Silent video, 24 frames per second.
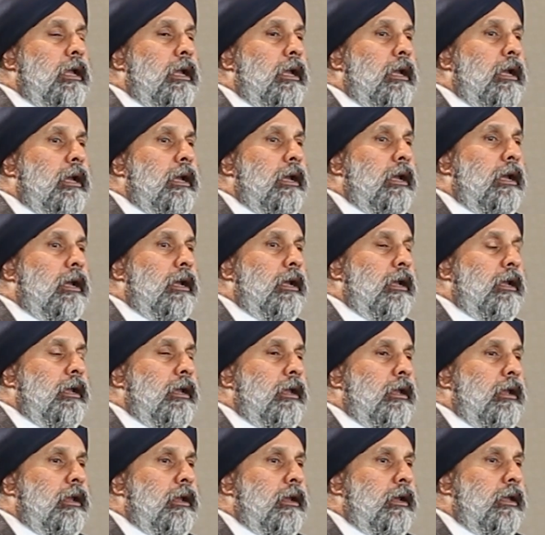
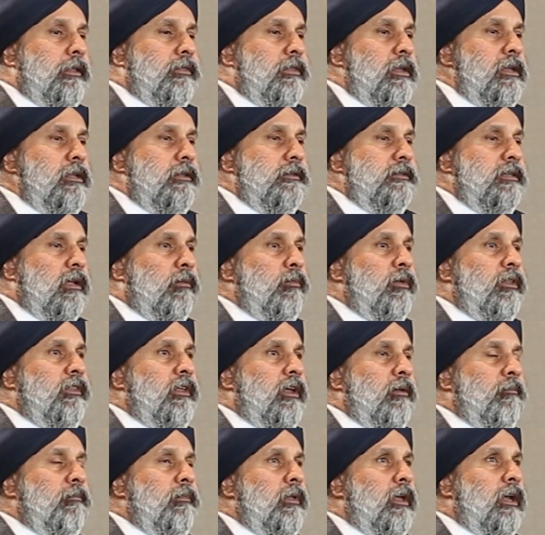I think some of
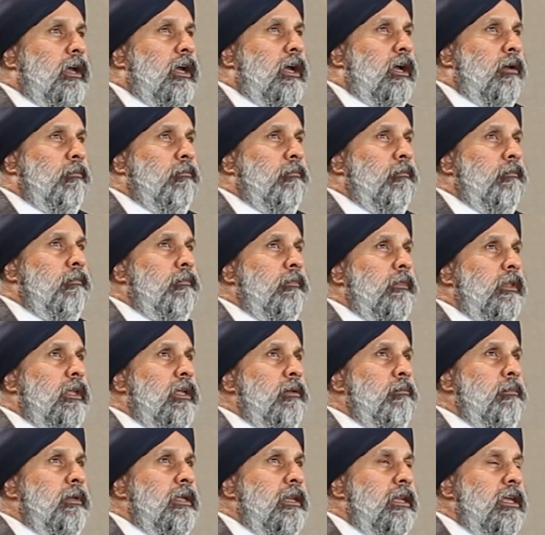the
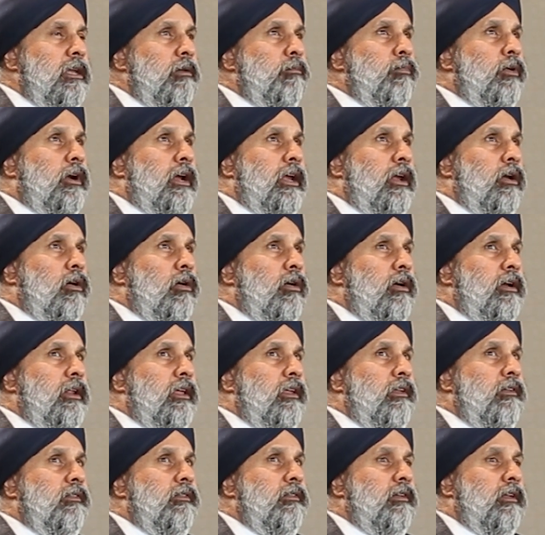immediate
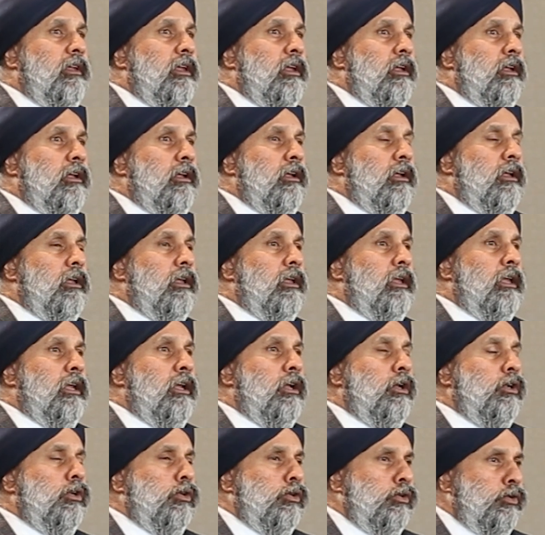priorities
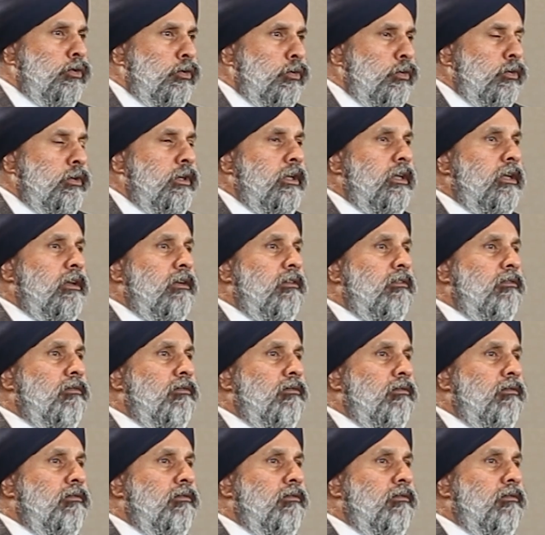include